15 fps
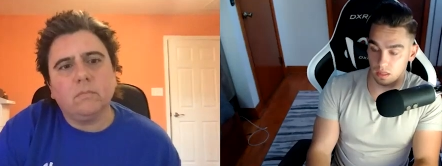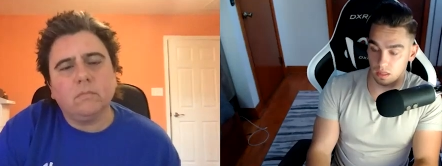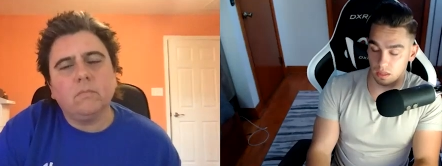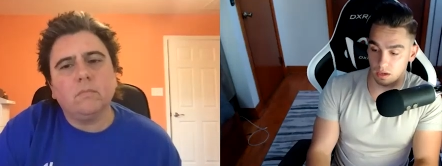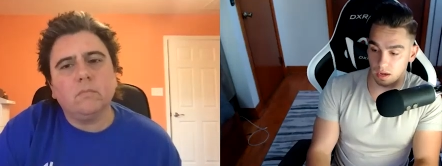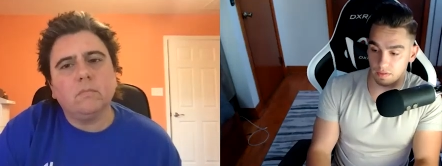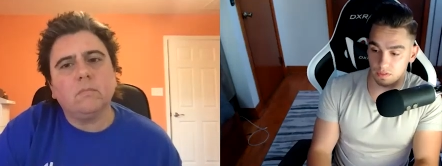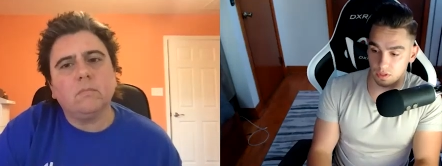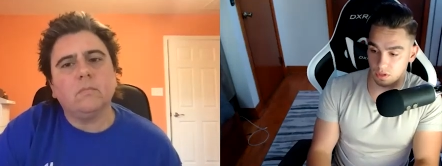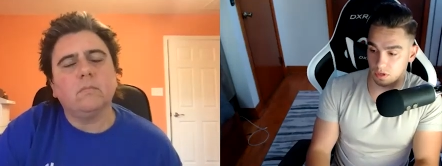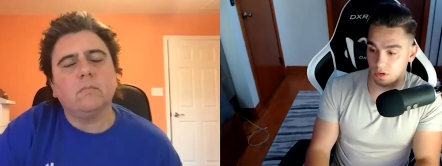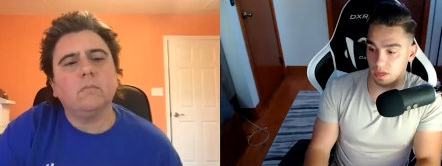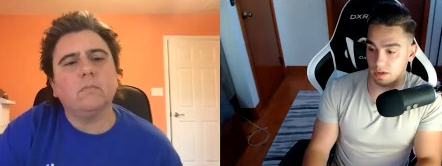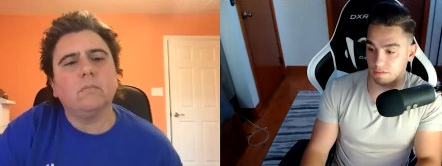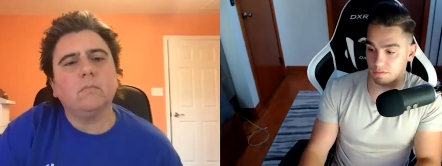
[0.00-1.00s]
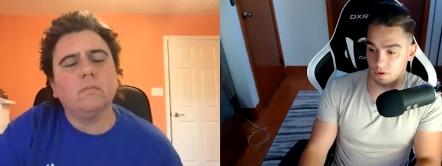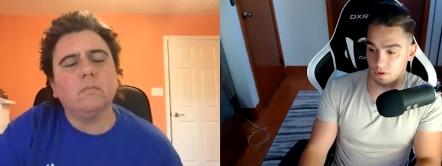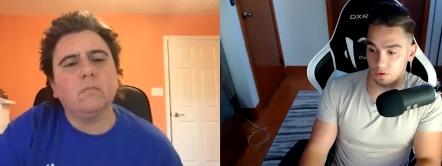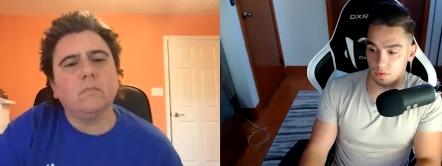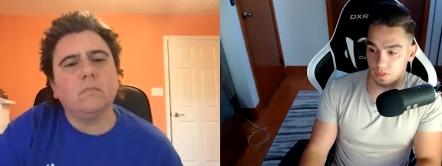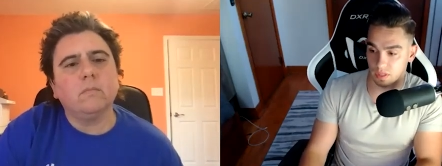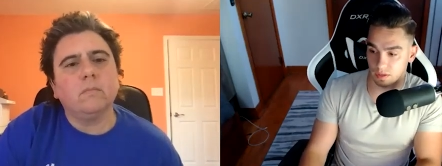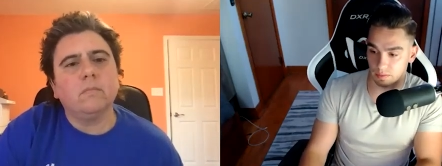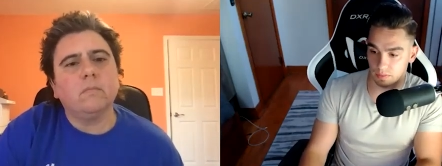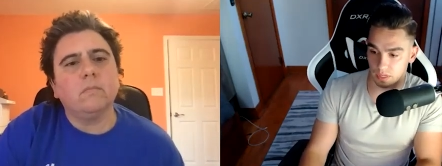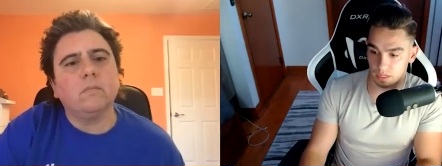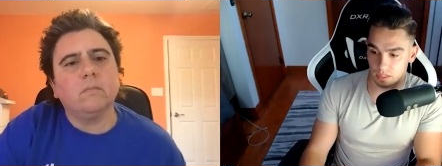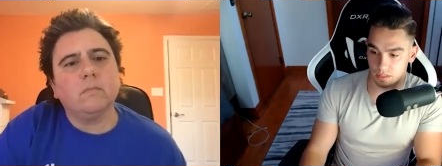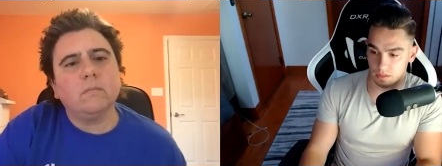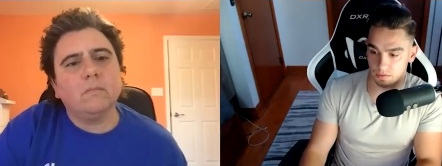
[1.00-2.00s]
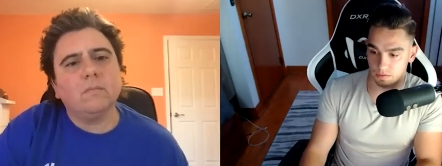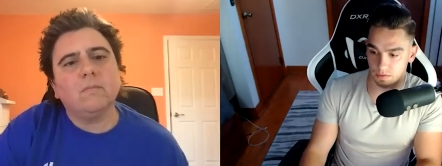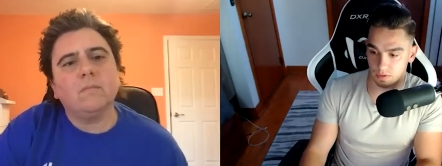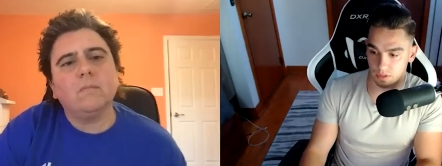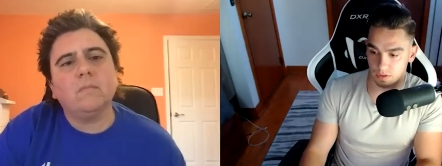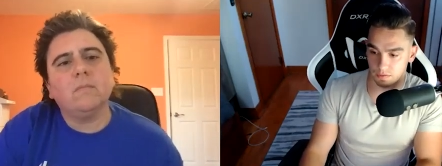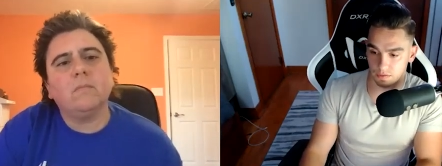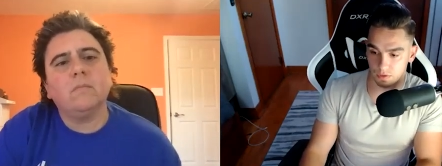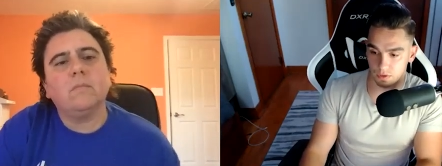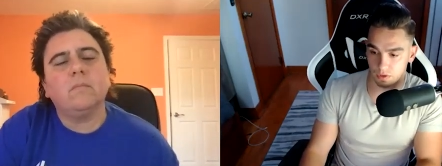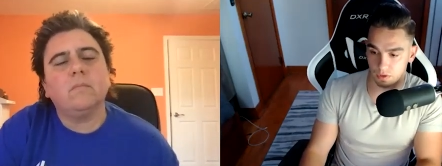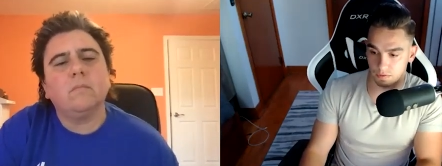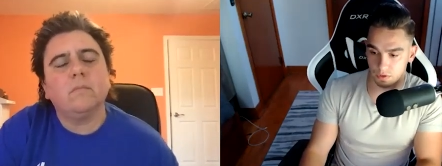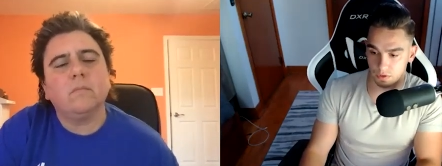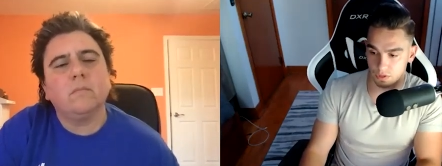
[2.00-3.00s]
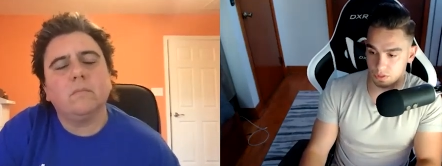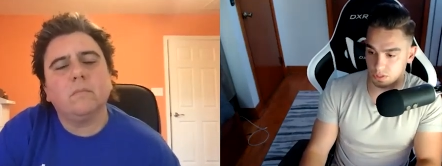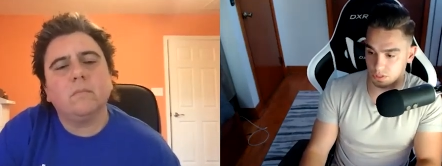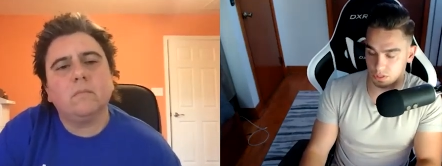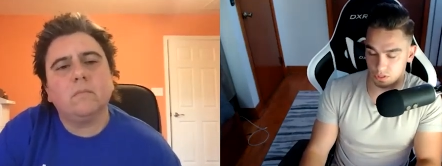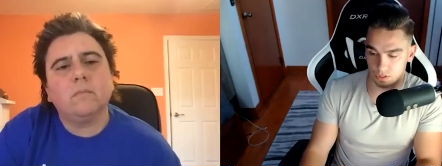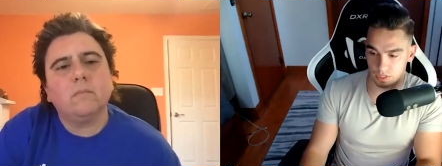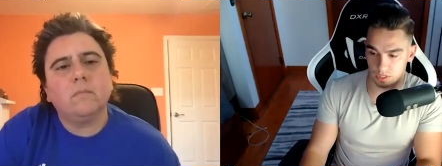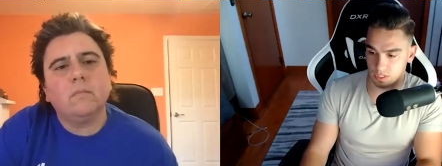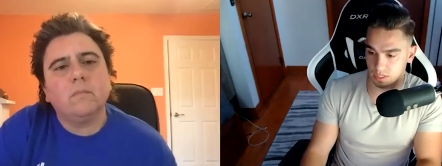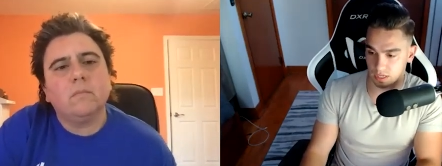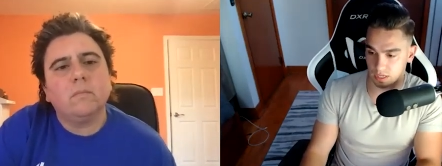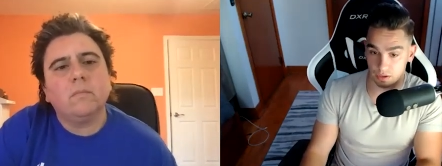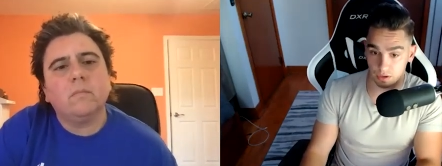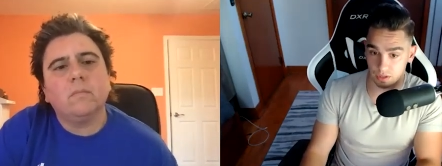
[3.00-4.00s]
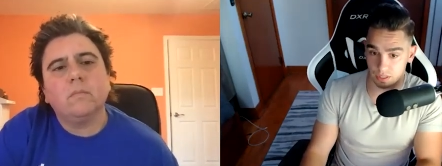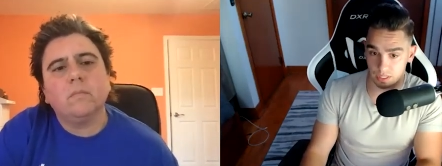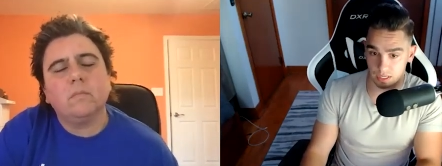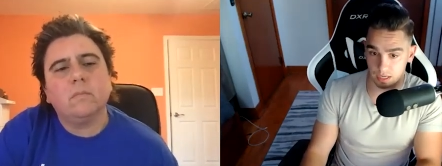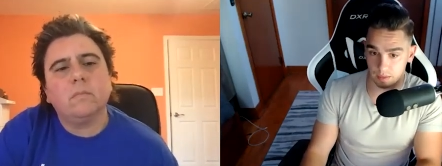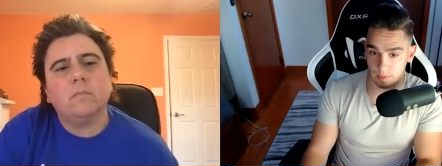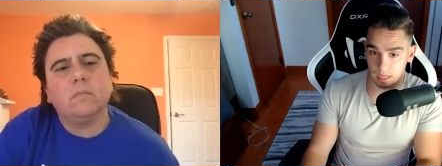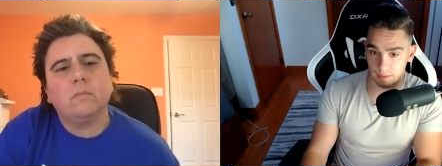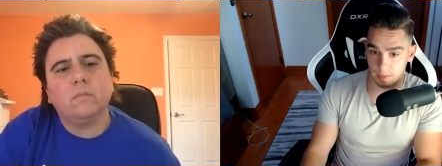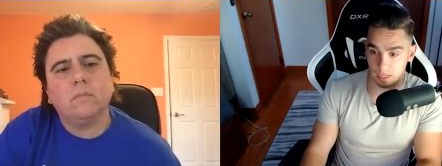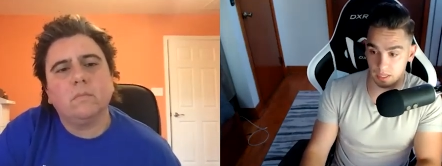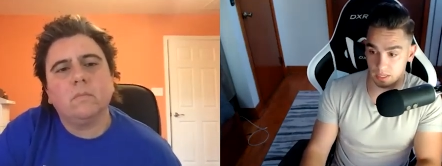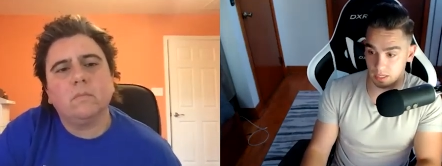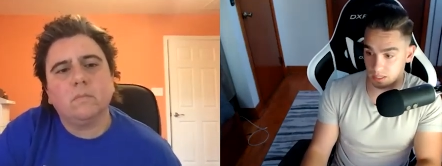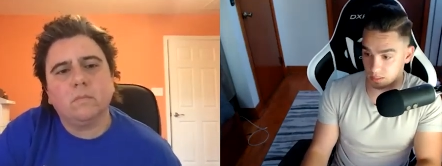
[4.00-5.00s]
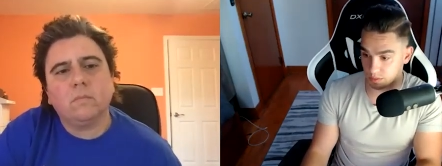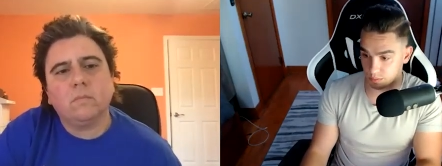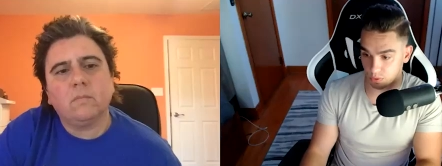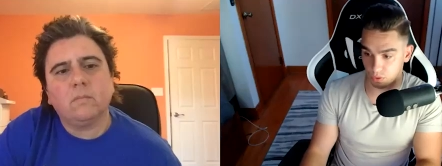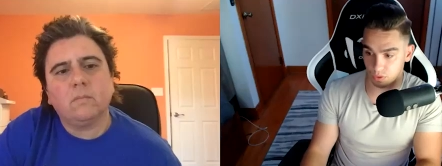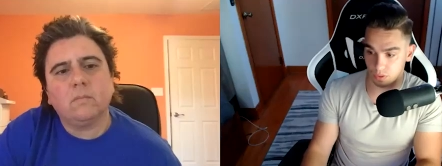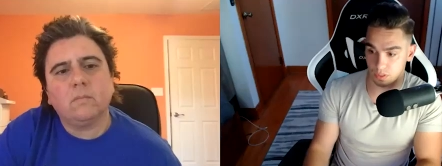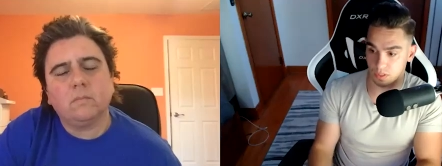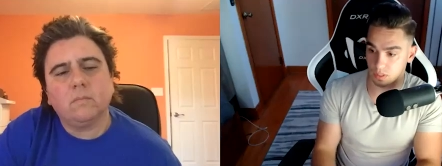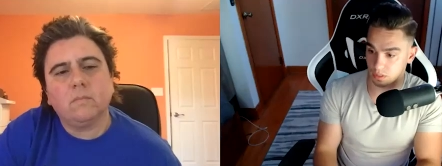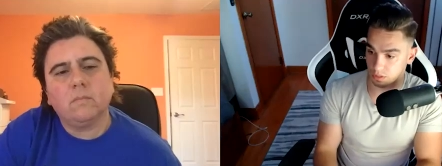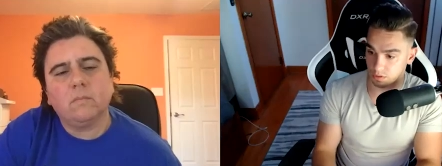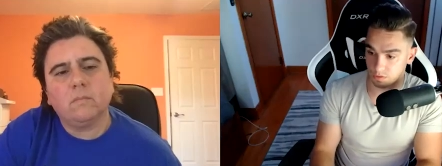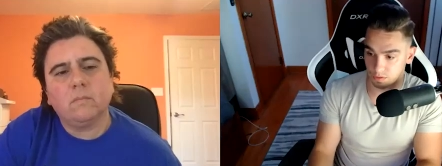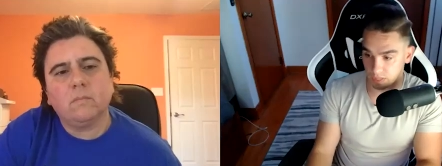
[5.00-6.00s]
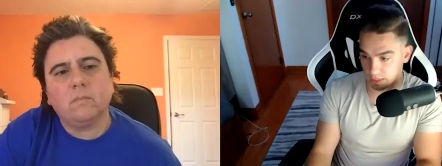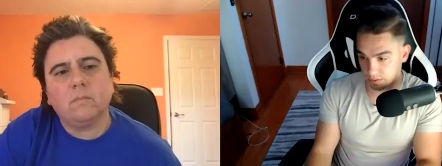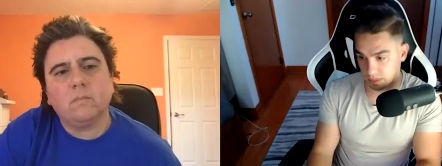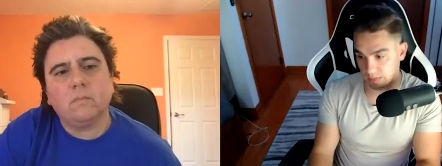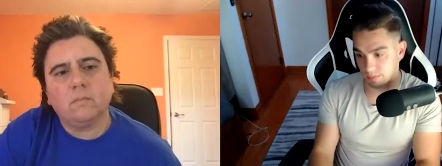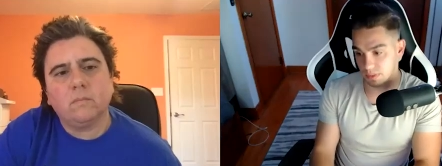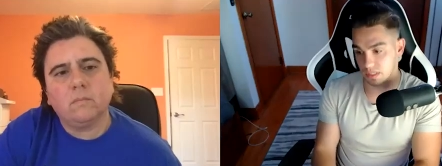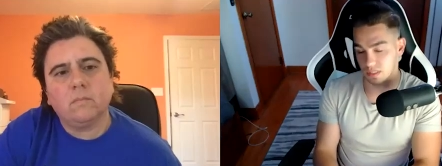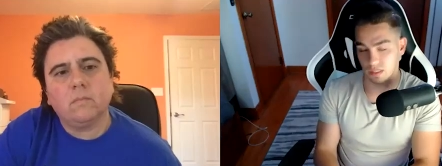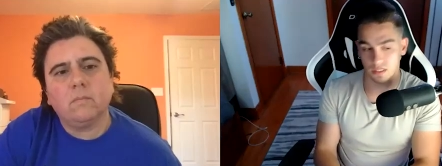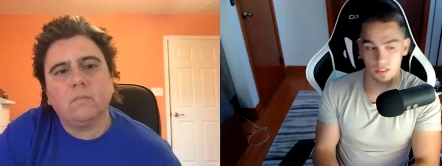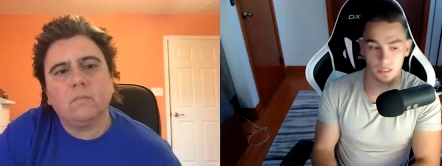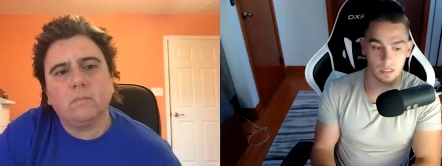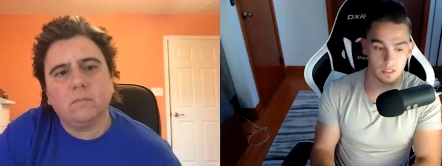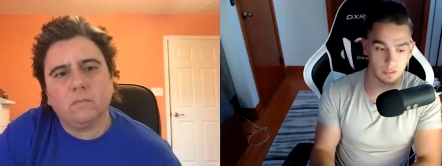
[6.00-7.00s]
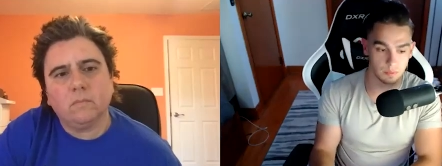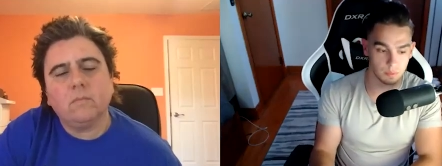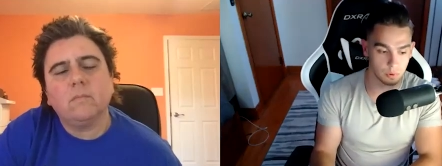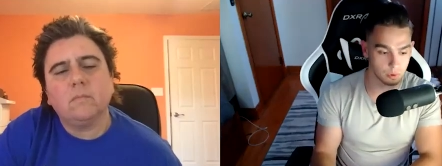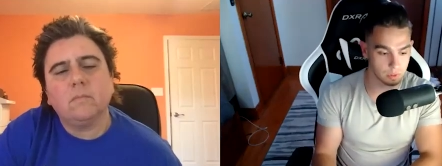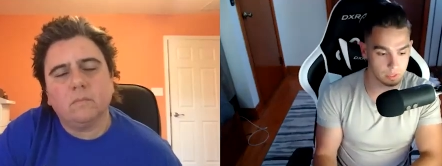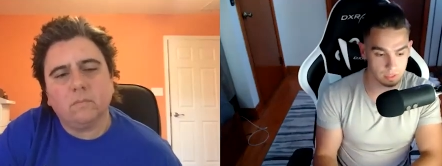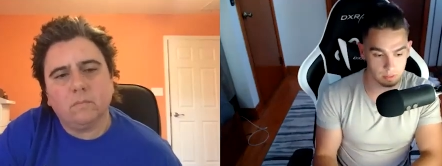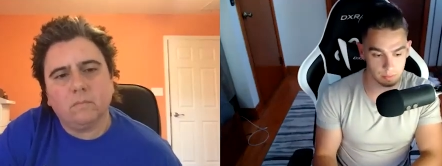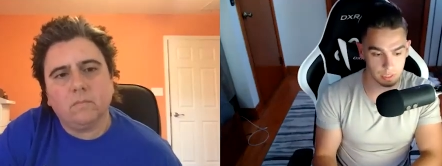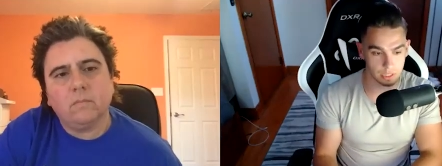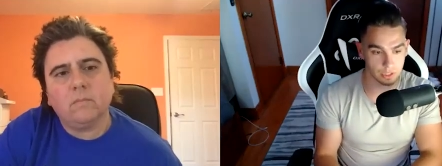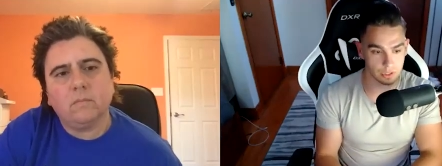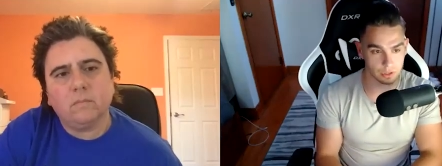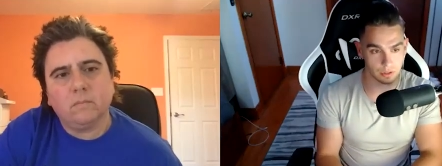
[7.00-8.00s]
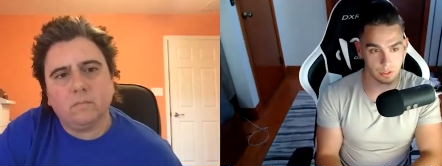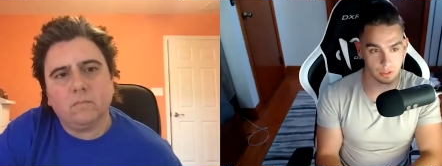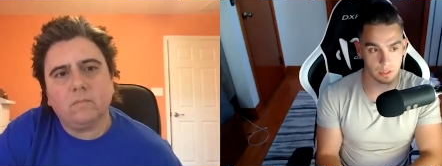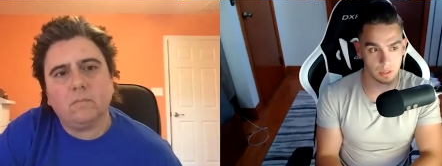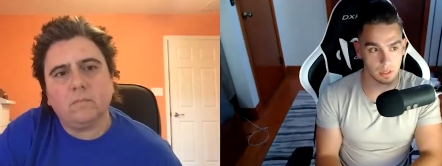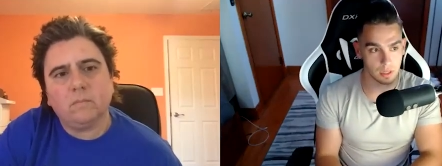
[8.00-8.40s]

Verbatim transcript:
Speaker 1: you have to learn to have fun with it. Because if, if you, if you're just stressing out all the time, and I mean, it is important to look for that right business. It is important to make sure that,